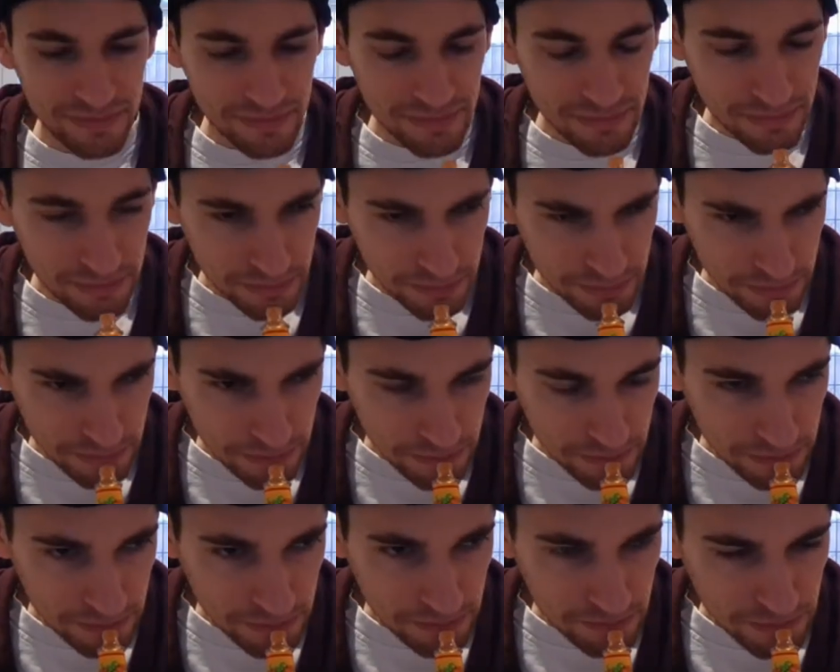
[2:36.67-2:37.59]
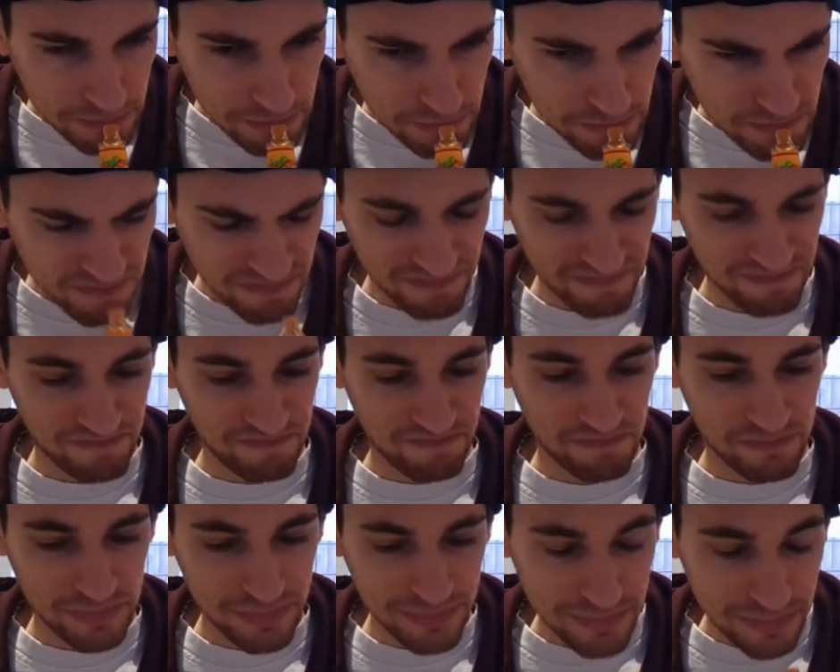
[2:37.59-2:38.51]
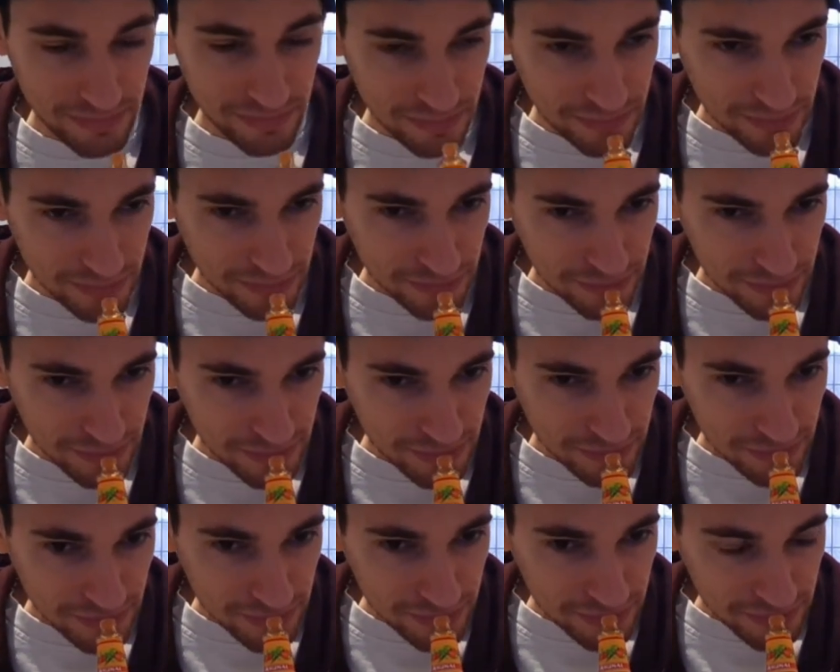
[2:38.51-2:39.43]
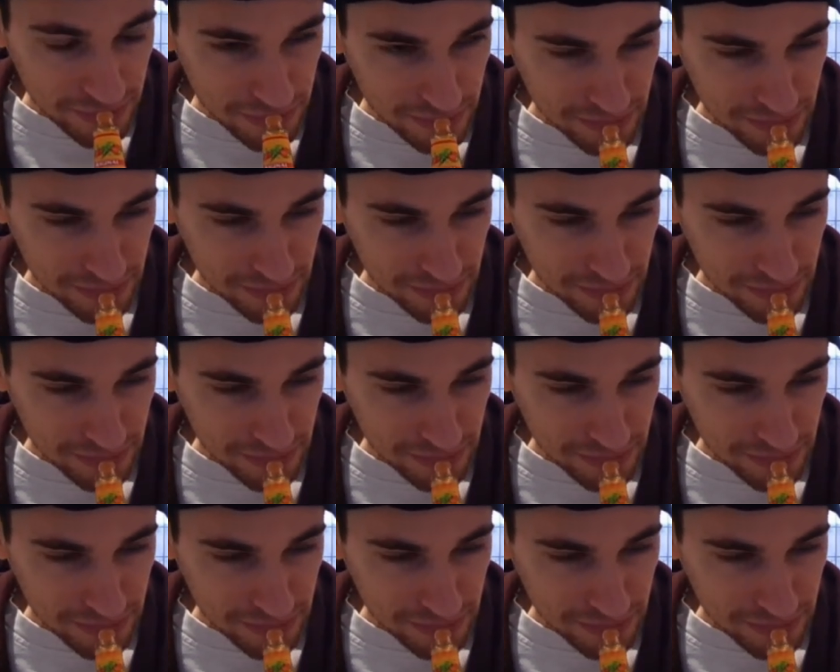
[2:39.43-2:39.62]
No one is speaking in this clip.